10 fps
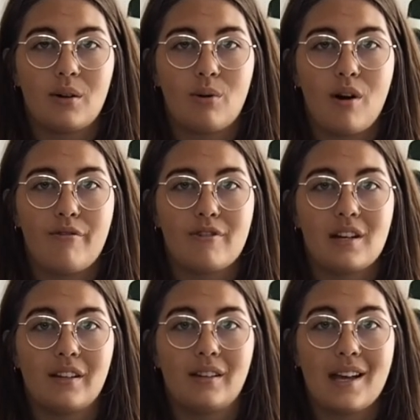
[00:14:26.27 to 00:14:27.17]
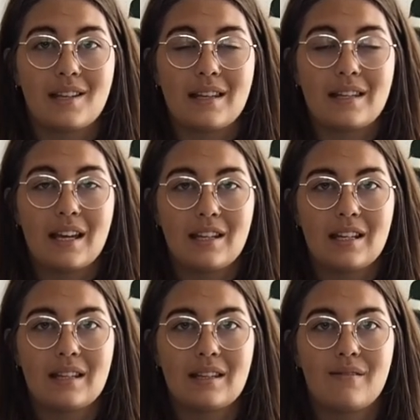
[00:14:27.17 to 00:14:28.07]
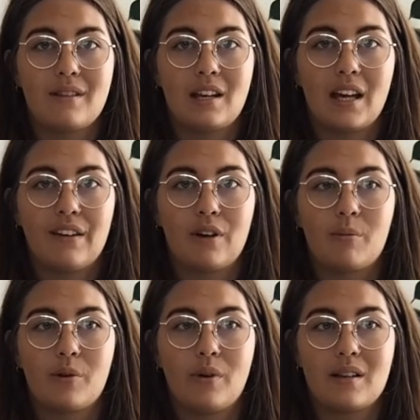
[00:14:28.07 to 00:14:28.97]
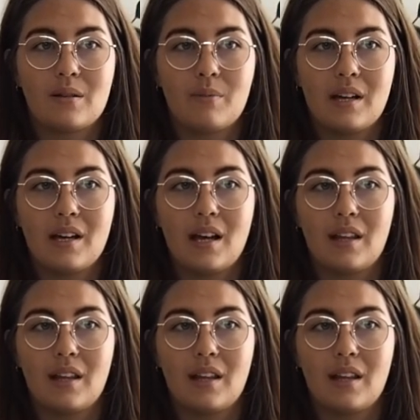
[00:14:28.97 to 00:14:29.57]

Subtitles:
they were offered a lesser sentence if they gave up the recipe,